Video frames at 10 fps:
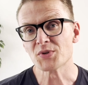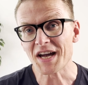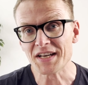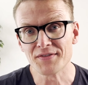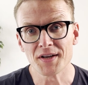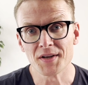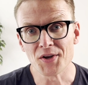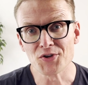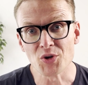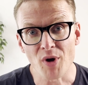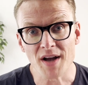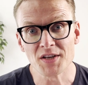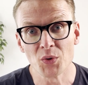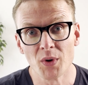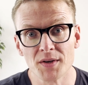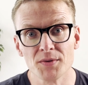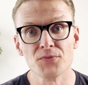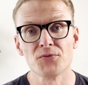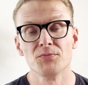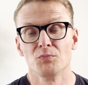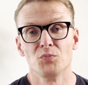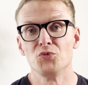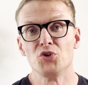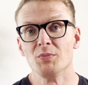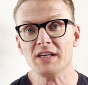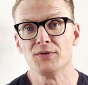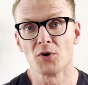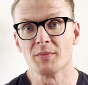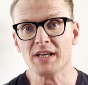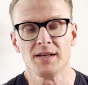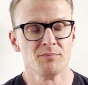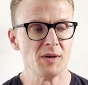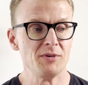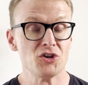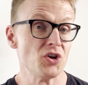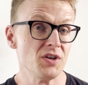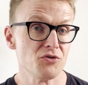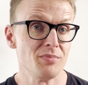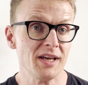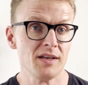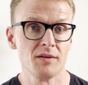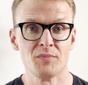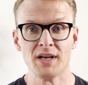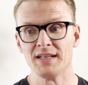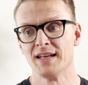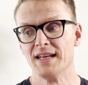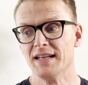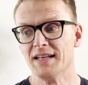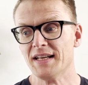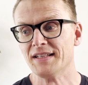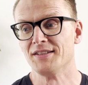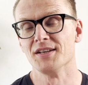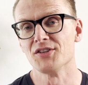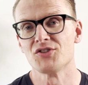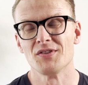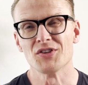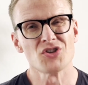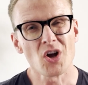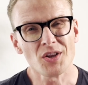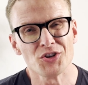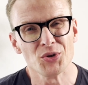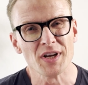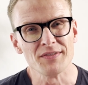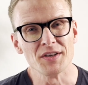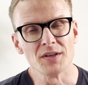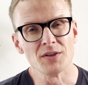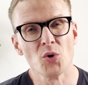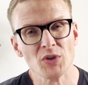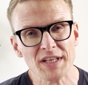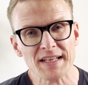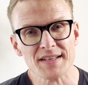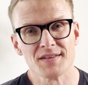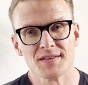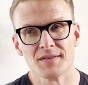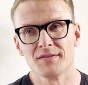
was kind of a surprising one for me. Maybe it shouldn't have been, but the solitude of it, the loneliness,